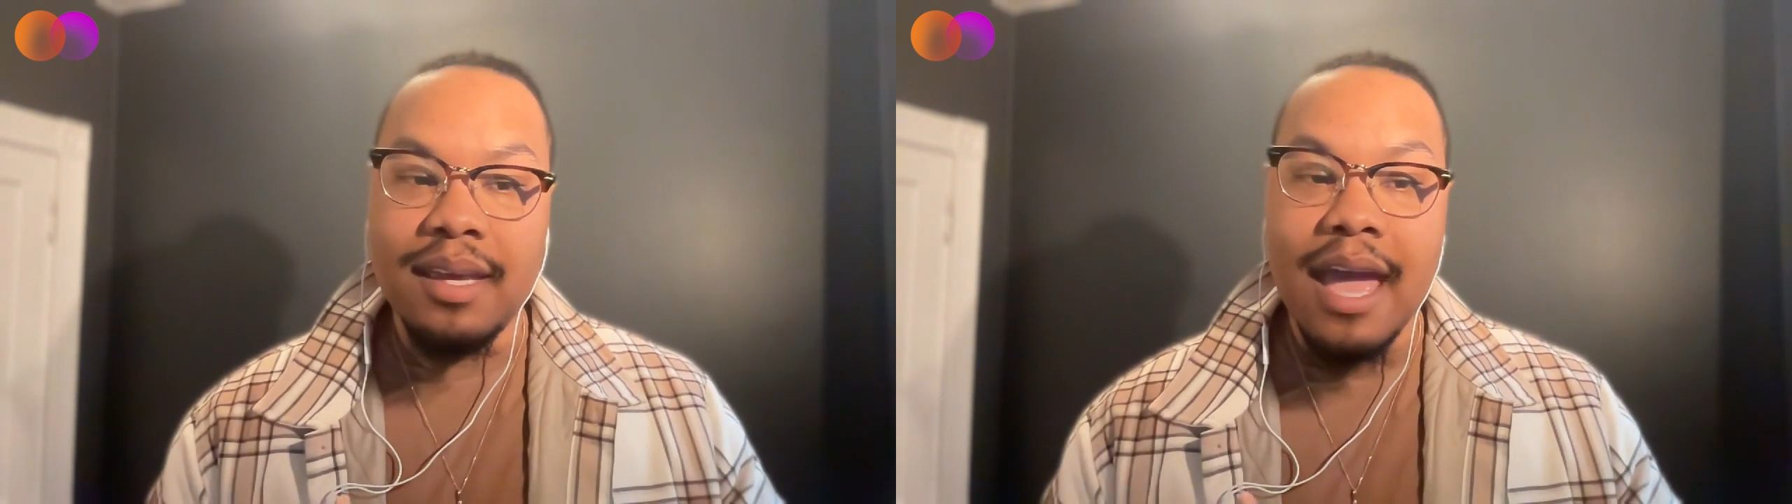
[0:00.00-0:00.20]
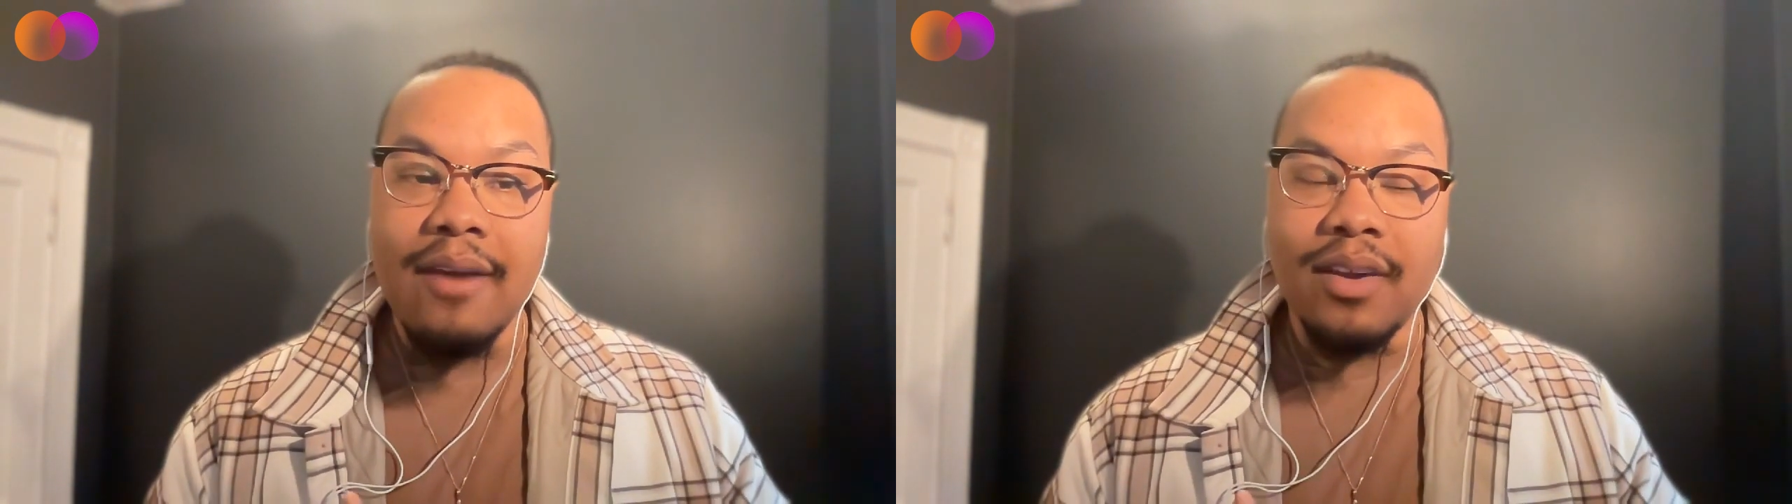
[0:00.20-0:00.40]

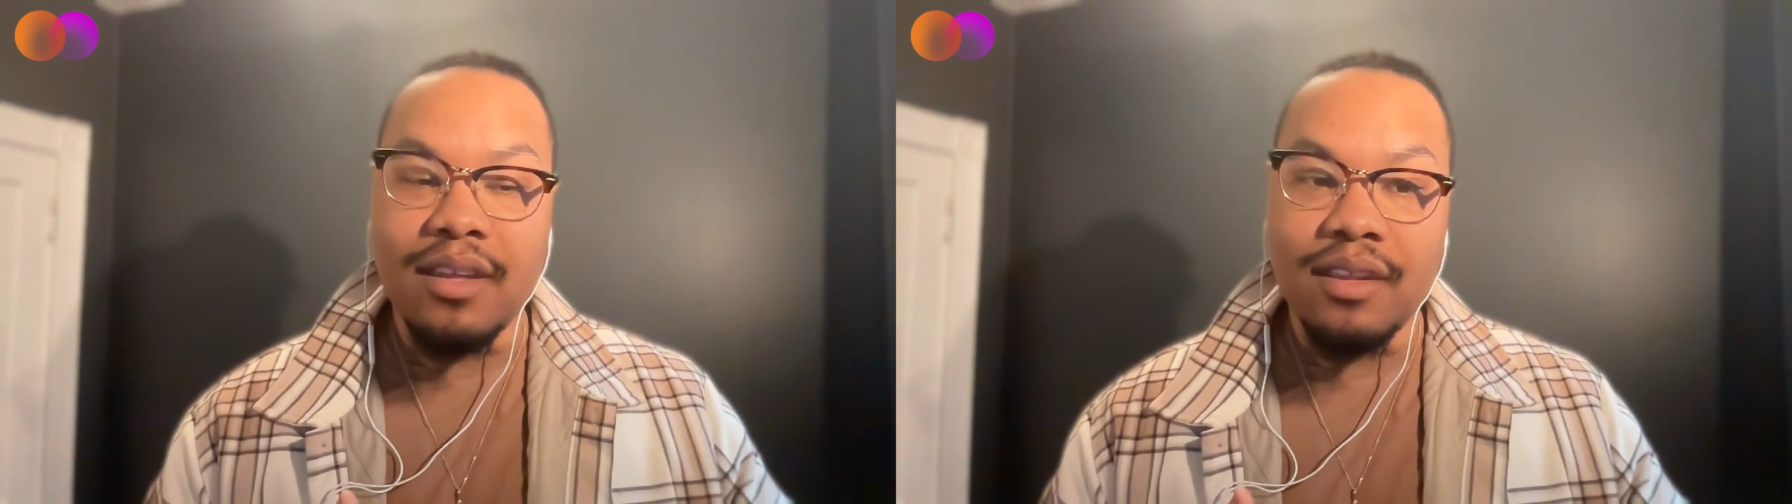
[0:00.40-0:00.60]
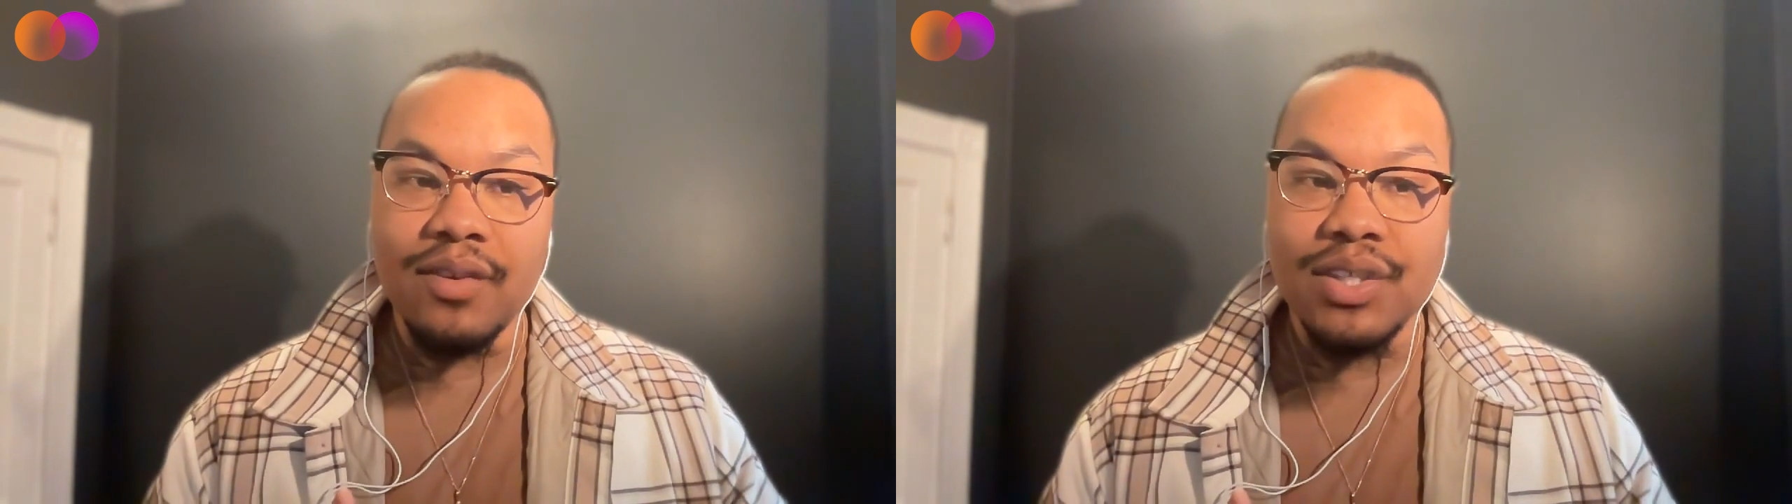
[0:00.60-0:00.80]
African
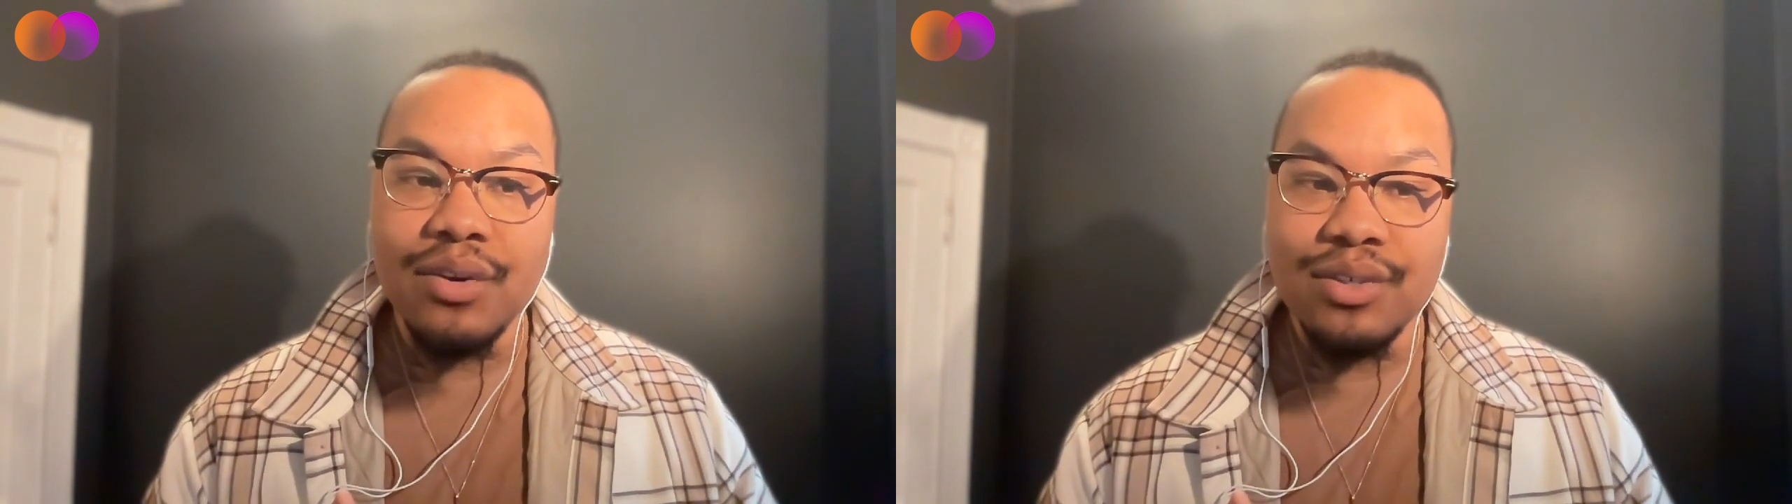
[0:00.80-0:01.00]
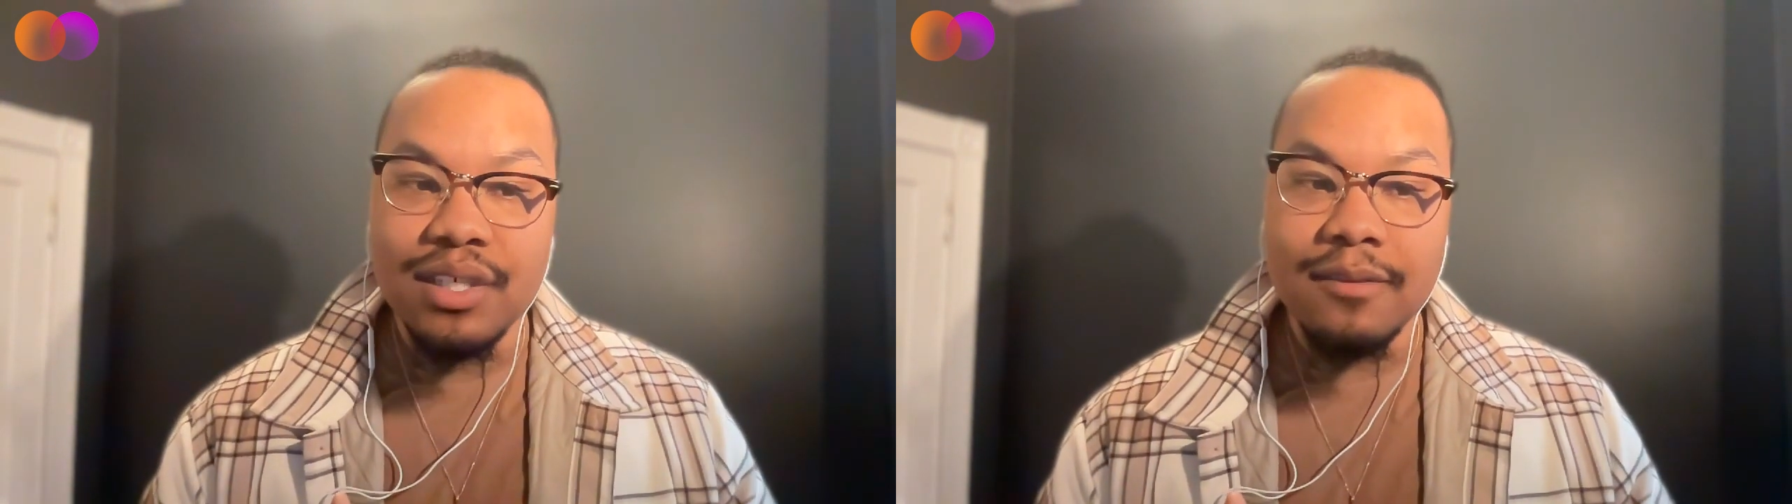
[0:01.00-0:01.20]
Nova
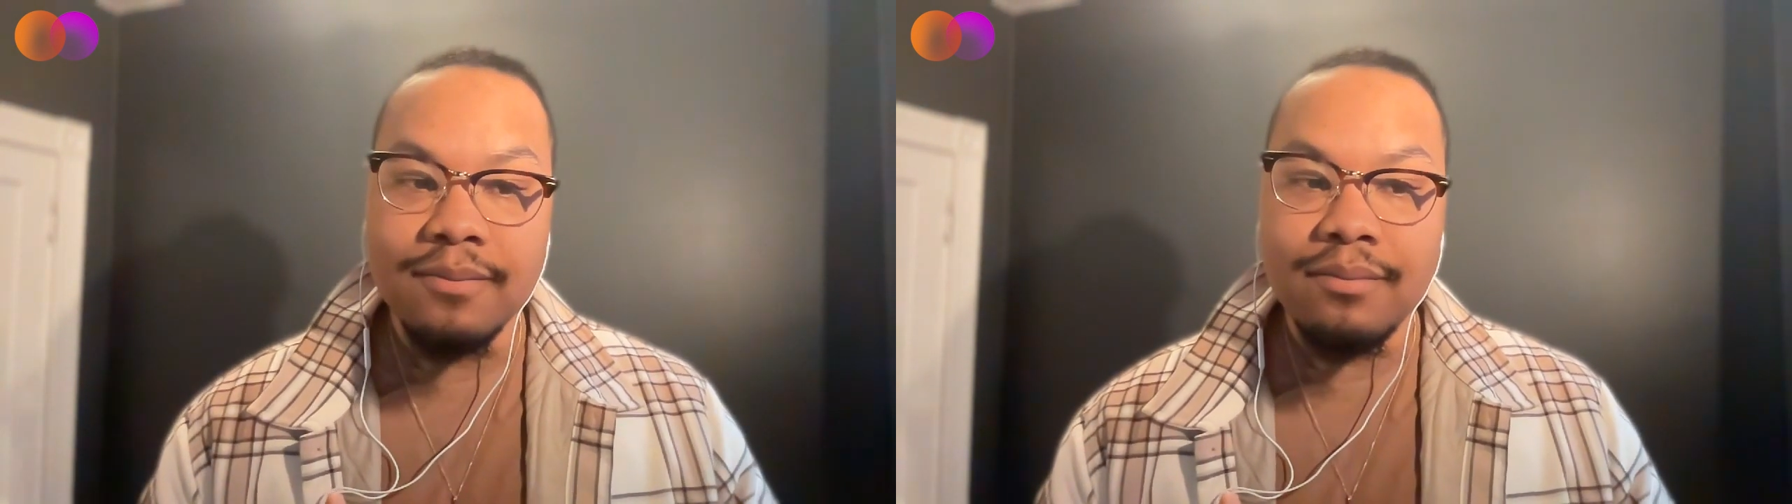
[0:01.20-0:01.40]
Scotian.